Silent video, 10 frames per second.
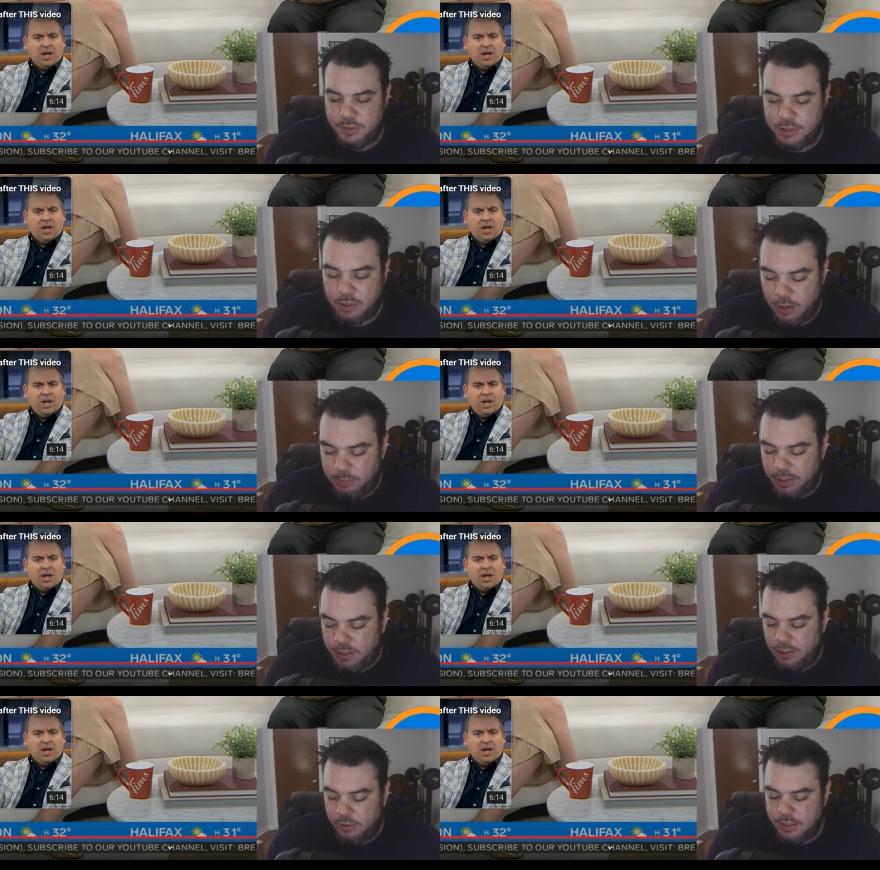Speaker 1: so I mean,
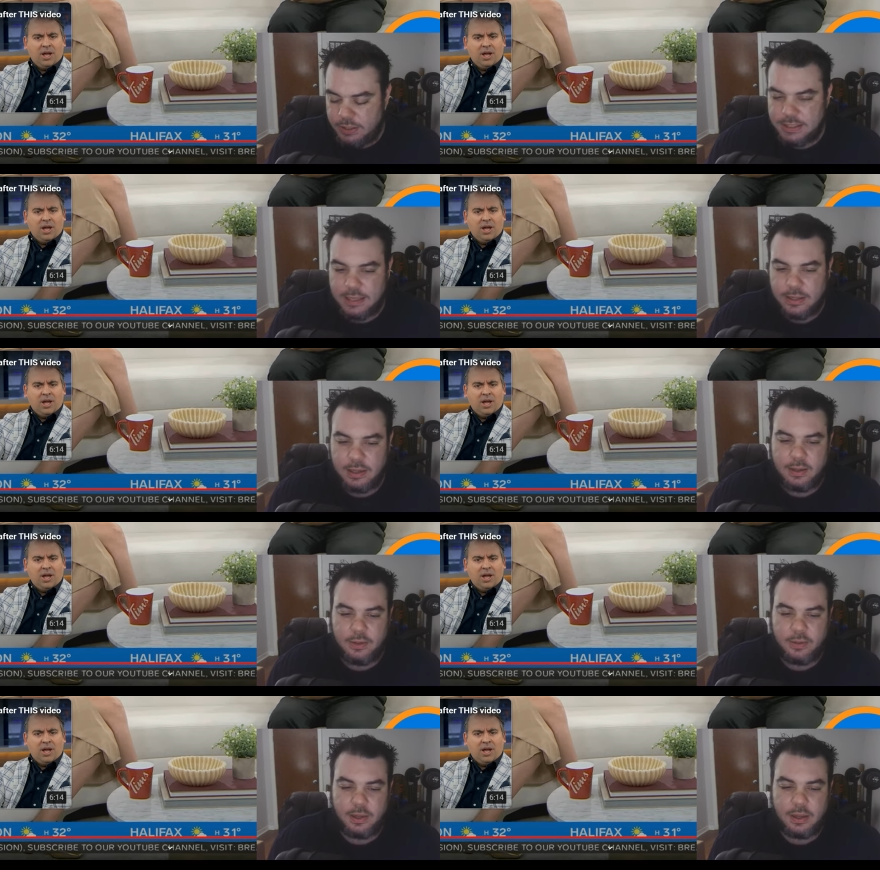you can see the
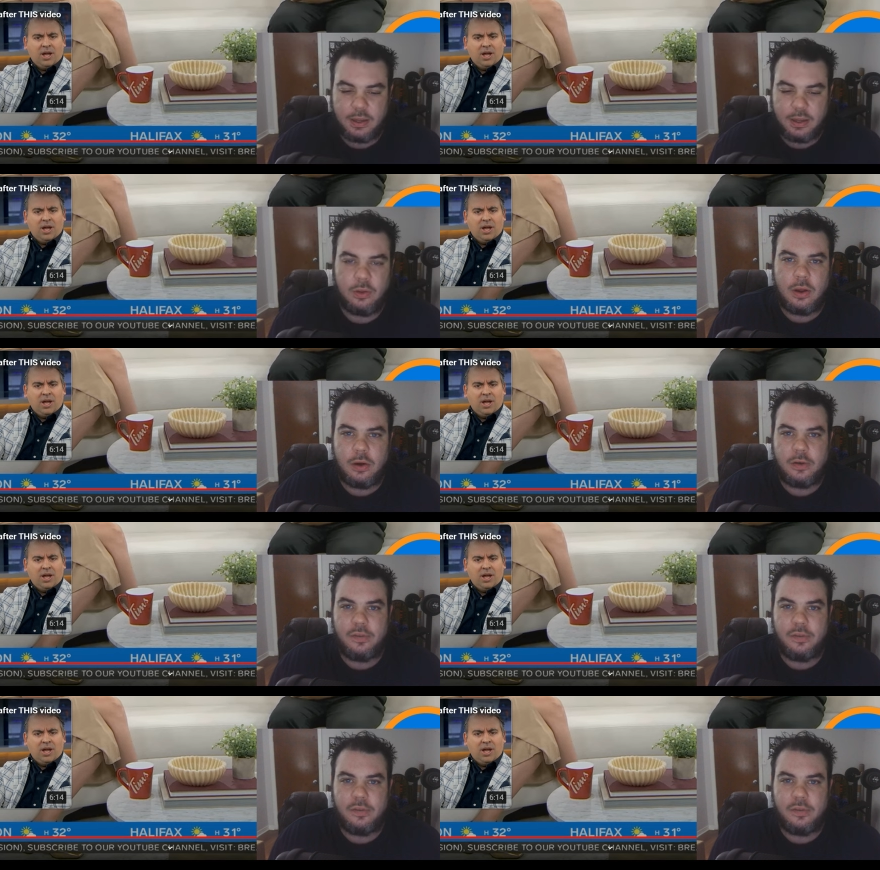the kind of look on her